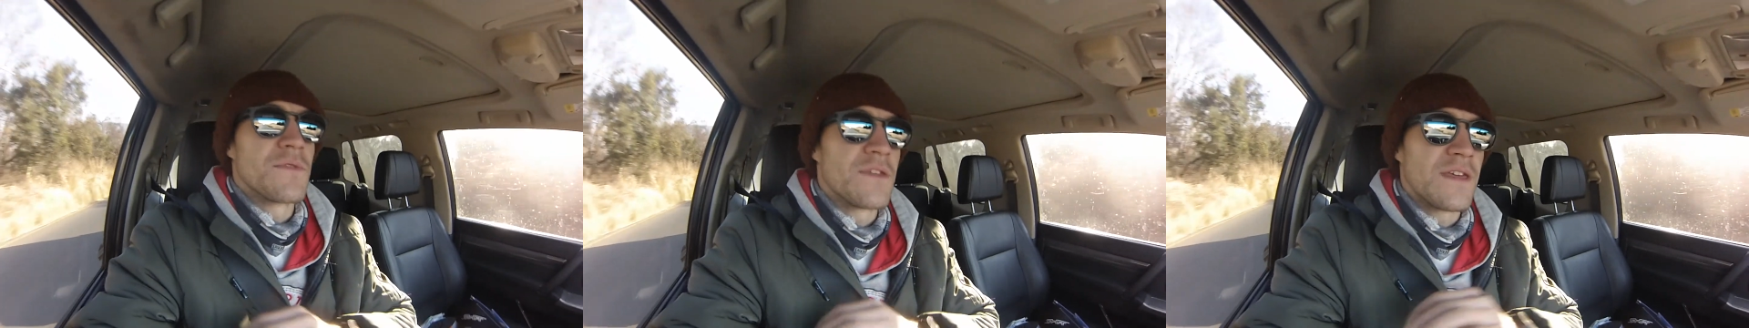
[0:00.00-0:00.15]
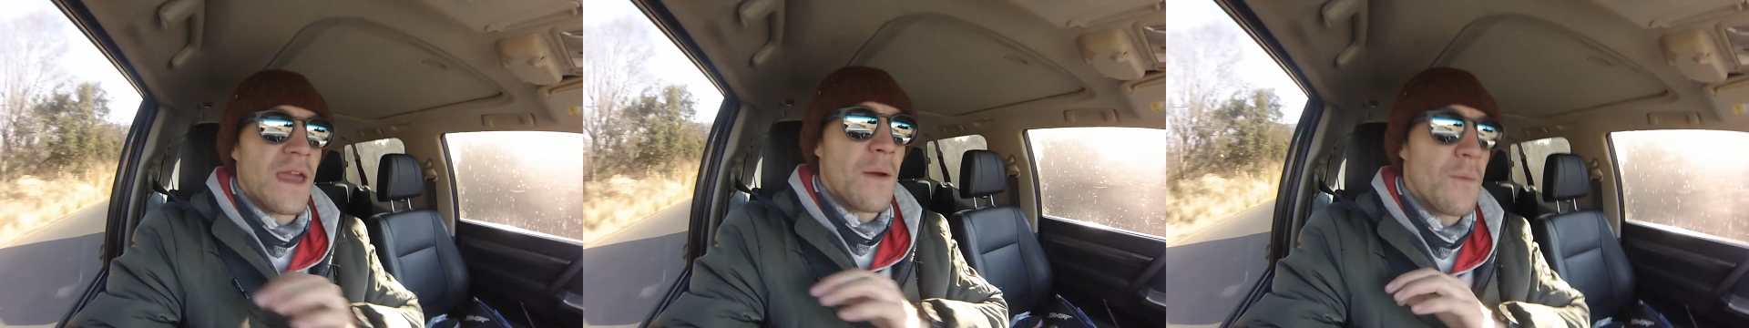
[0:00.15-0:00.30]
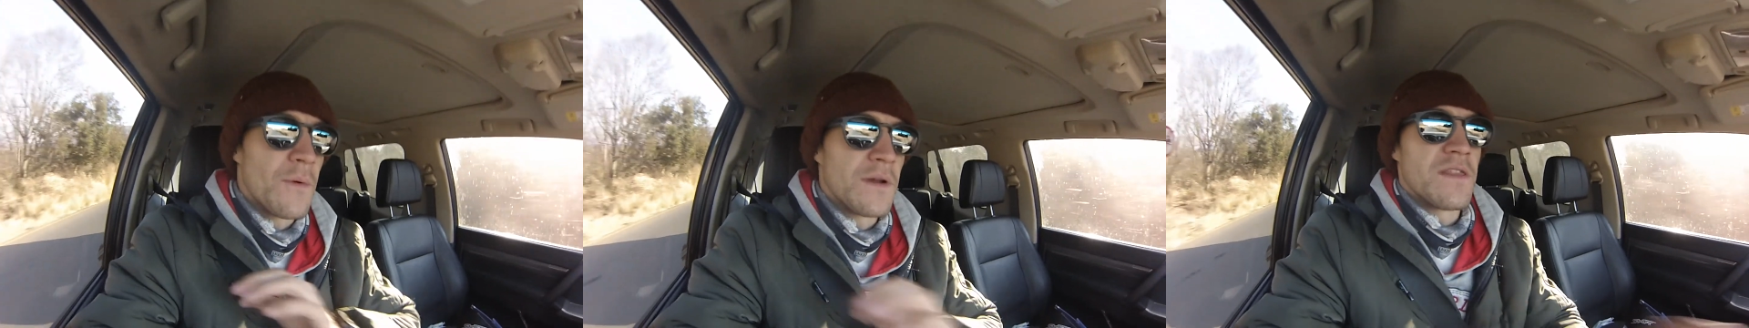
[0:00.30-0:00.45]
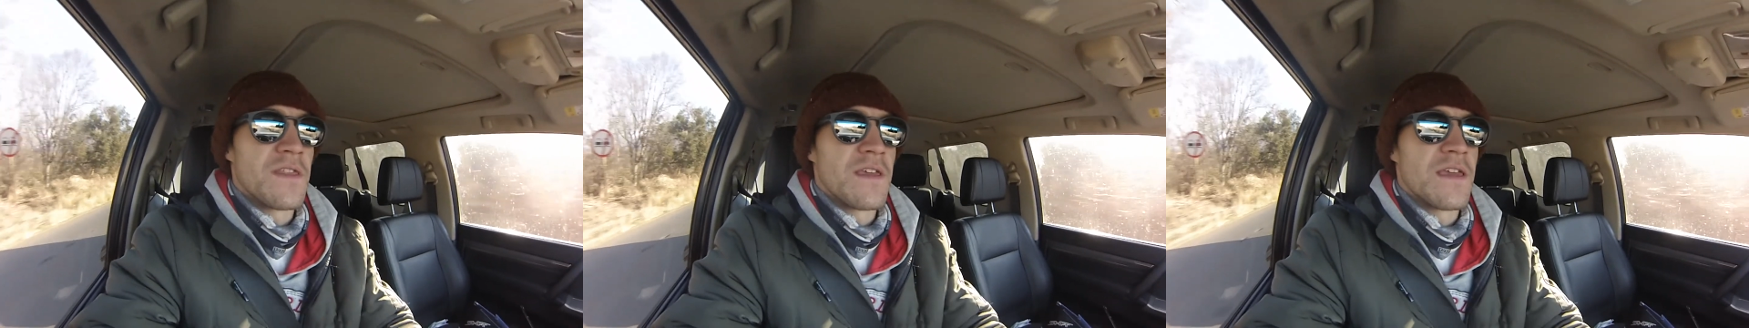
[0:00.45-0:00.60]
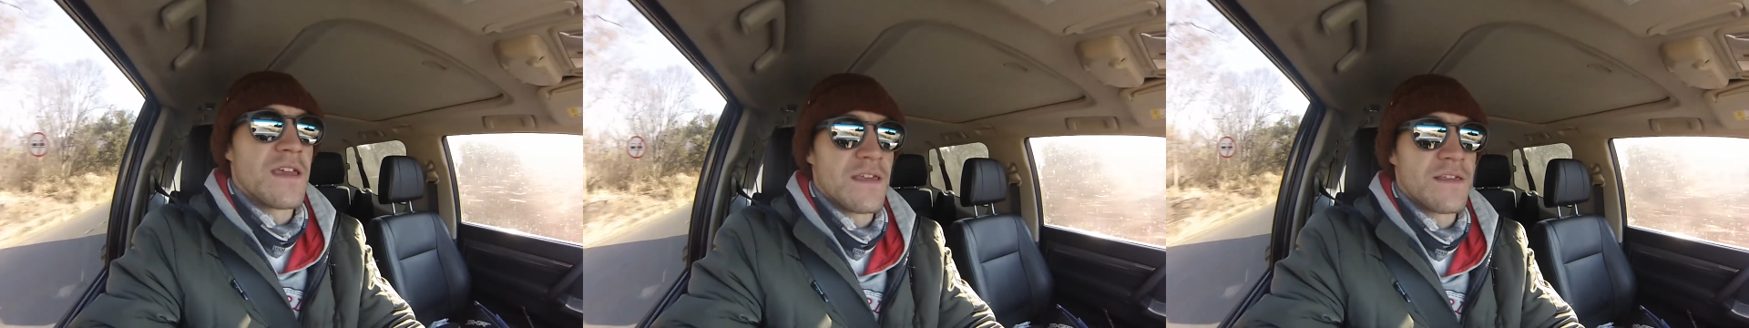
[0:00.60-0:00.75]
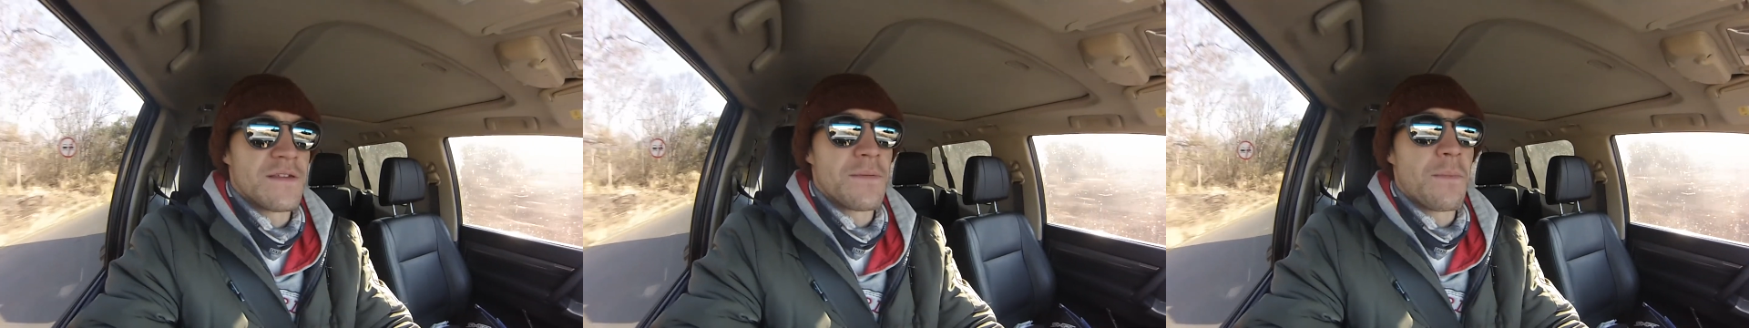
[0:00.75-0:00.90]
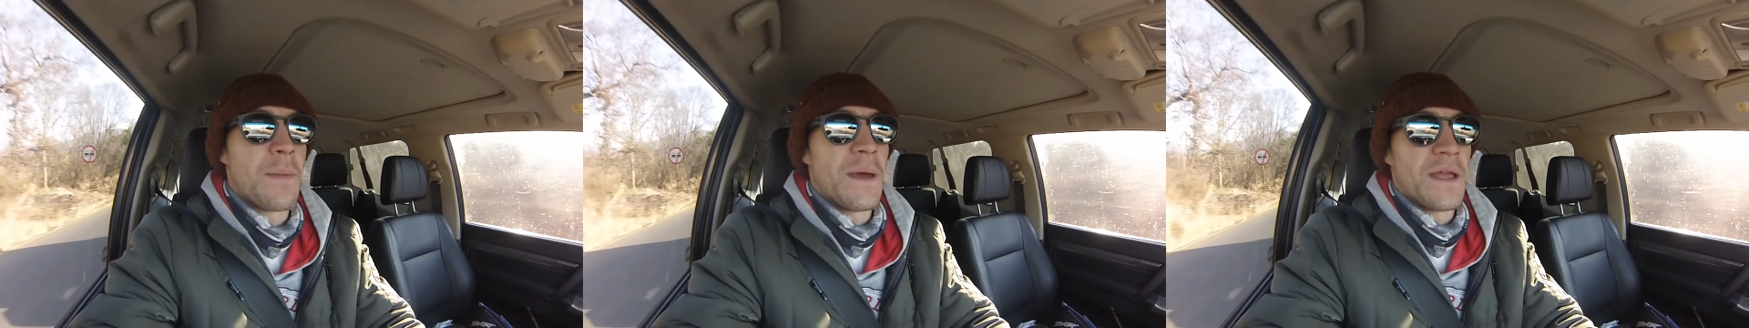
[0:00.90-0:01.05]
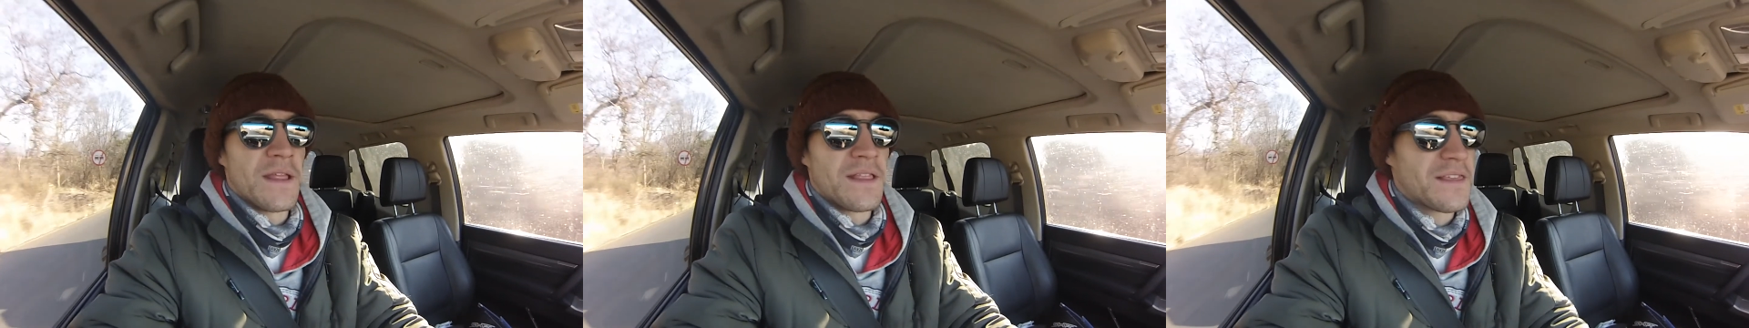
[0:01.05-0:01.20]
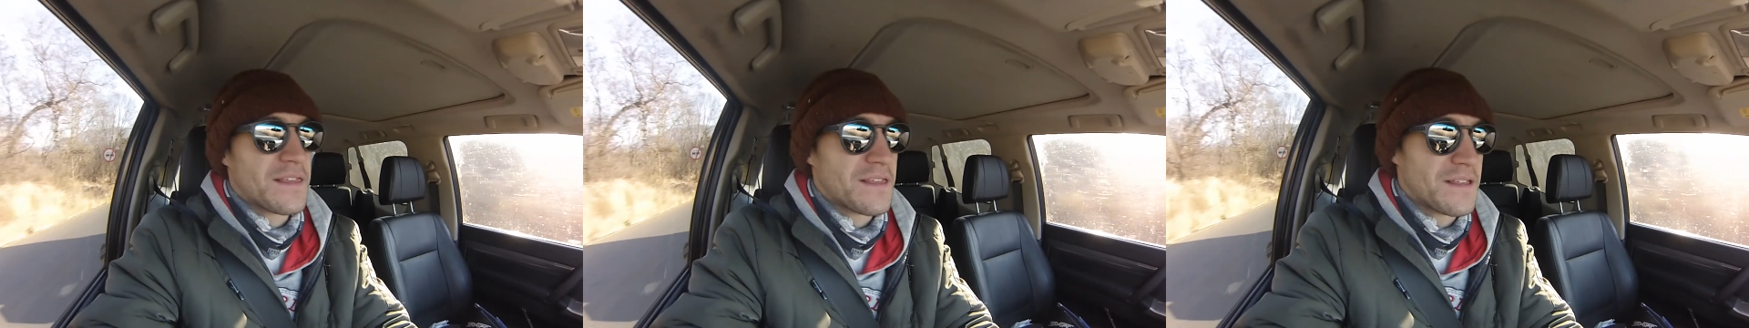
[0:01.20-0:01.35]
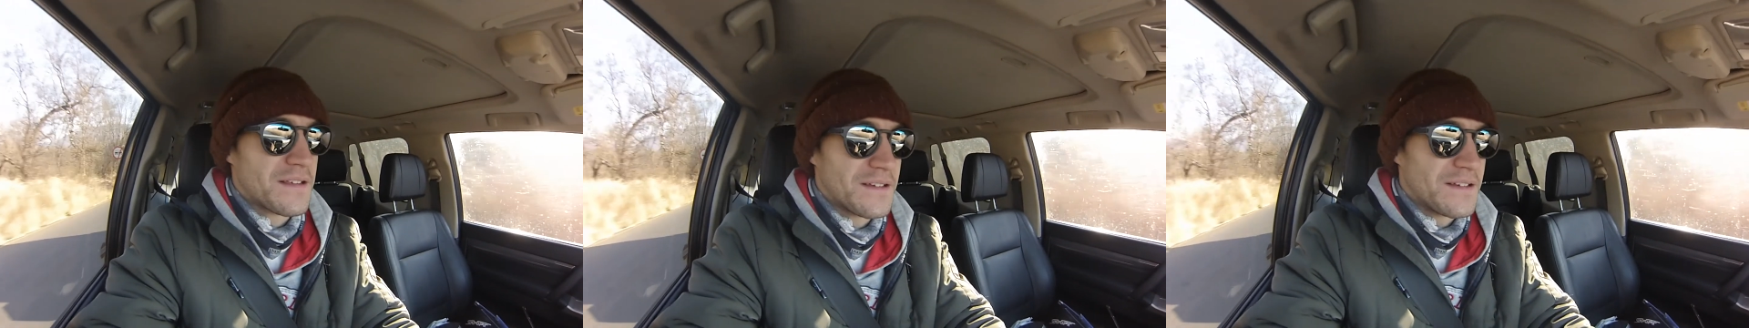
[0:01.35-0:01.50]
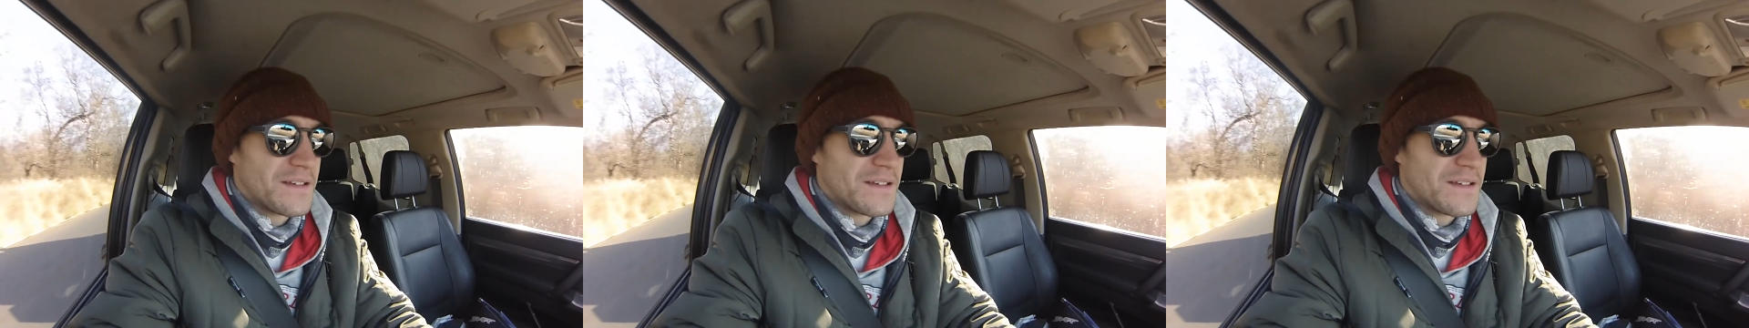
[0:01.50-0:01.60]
to get one of these, but